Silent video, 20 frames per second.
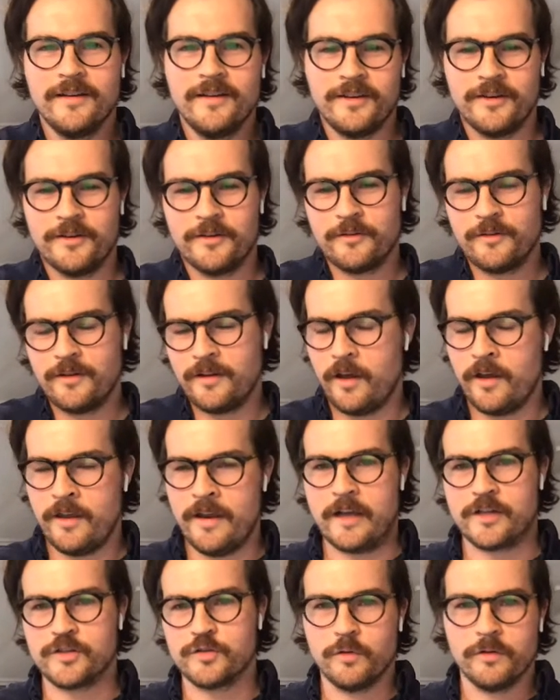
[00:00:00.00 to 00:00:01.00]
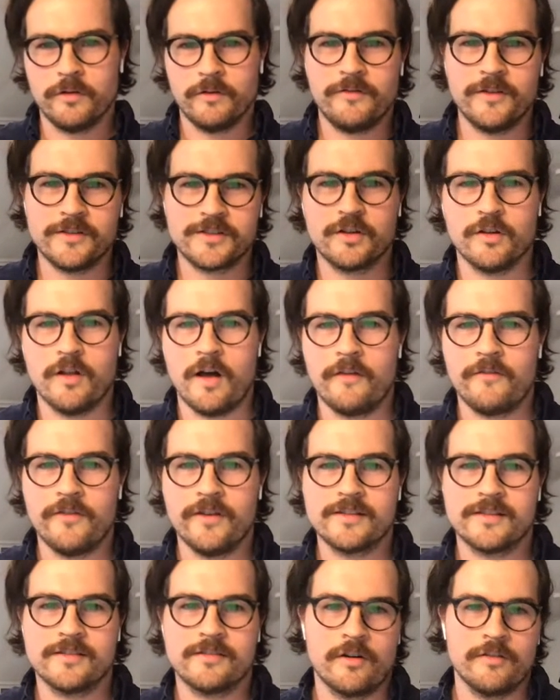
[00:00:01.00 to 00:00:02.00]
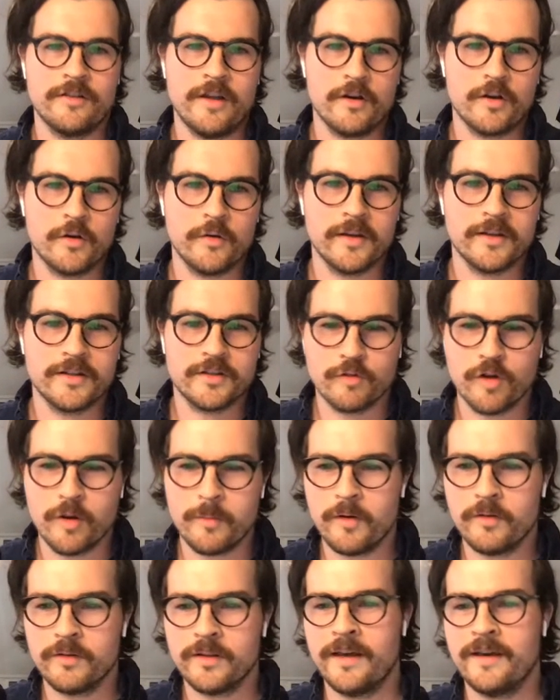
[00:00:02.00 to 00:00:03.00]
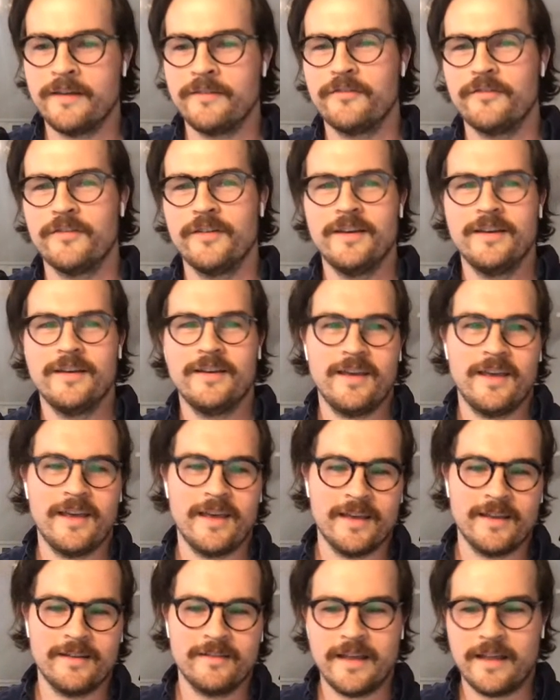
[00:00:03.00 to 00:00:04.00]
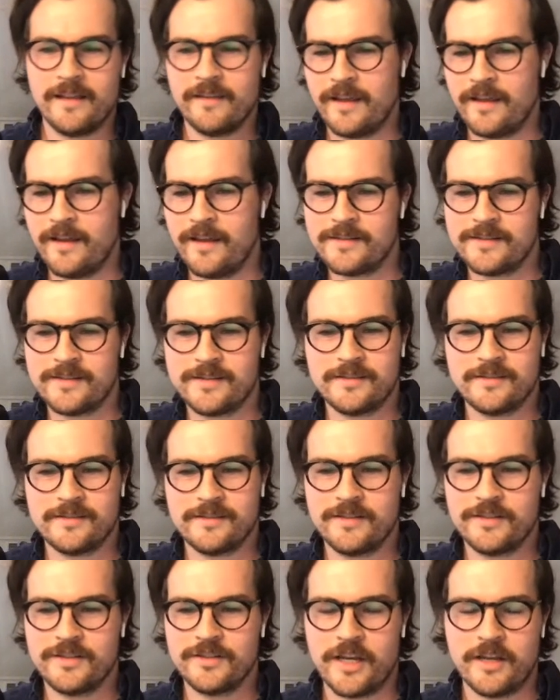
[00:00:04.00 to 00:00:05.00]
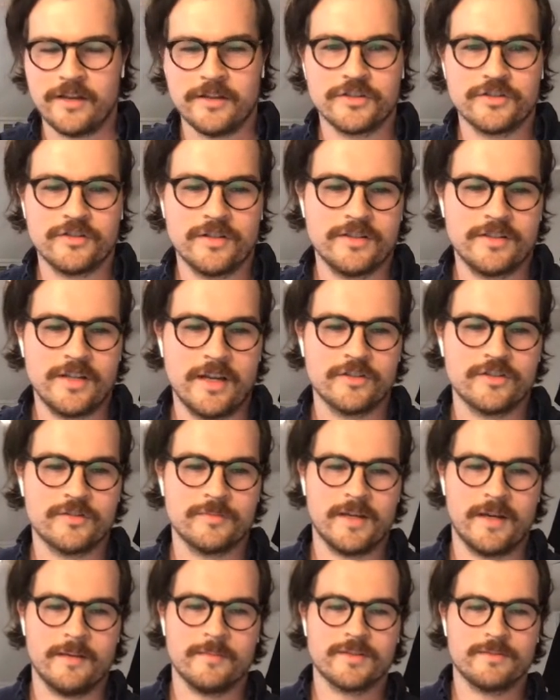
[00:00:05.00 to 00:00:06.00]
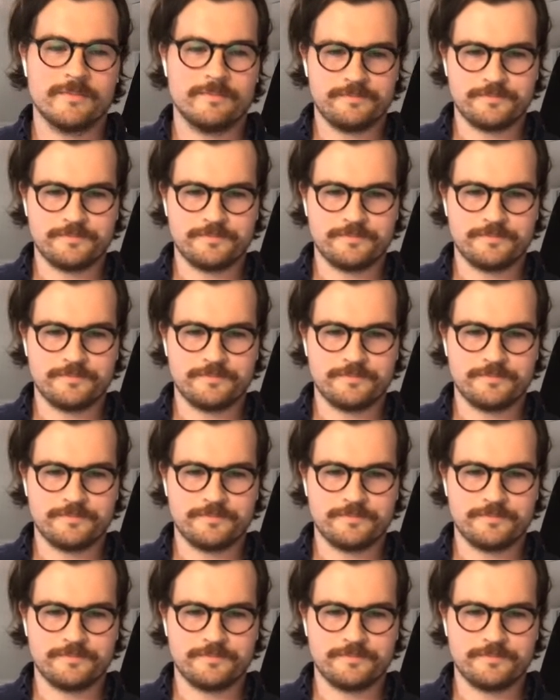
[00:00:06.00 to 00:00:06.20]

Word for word: you know an actual physical office are now going into remote life and that, that it's it's a challenge it's a challenge sometimes